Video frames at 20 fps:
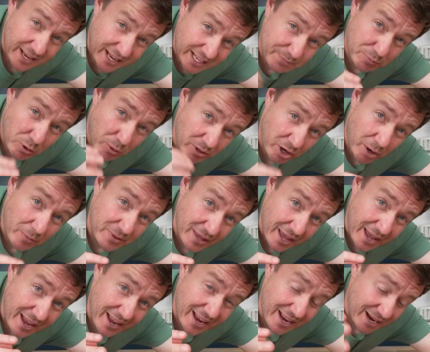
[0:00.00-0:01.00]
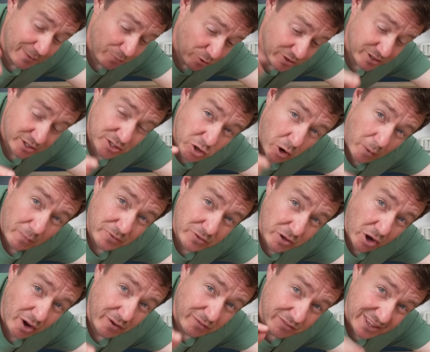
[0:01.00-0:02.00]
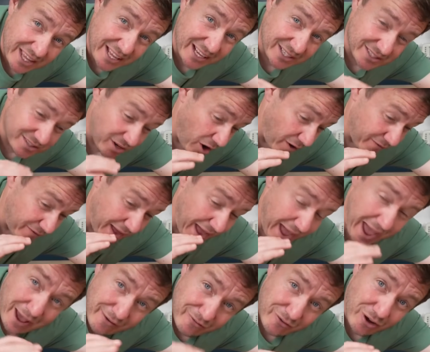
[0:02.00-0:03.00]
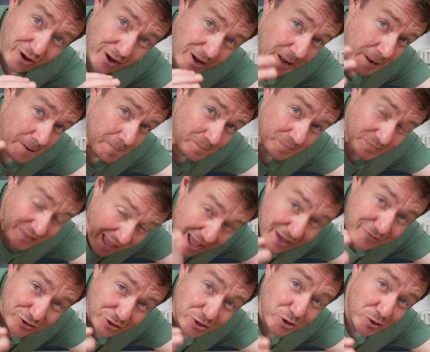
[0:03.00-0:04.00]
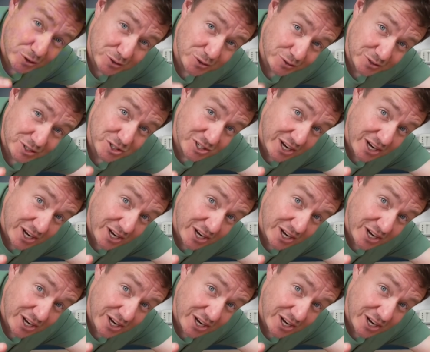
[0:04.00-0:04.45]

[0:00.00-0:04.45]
It's probably up there in one of the top 5 things I've ever cooked on this